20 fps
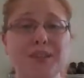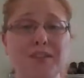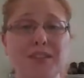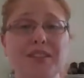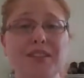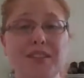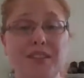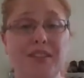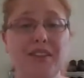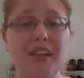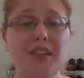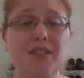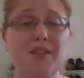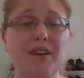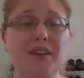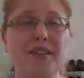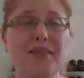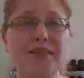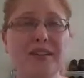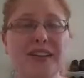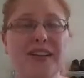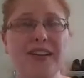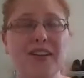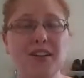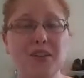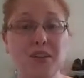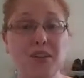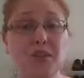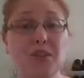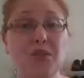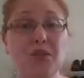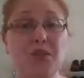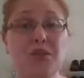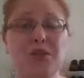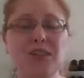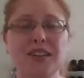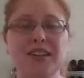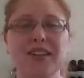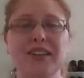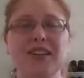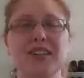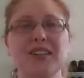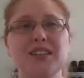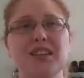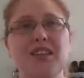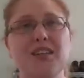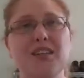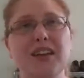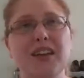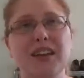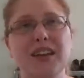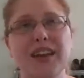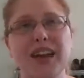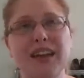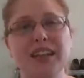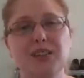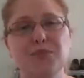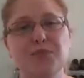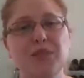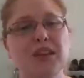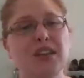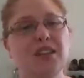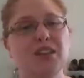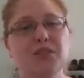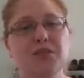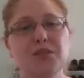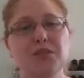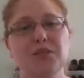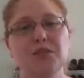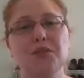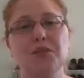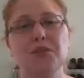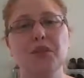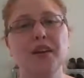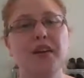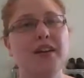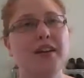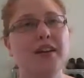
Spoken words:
something incredibly huge and concerning, has been to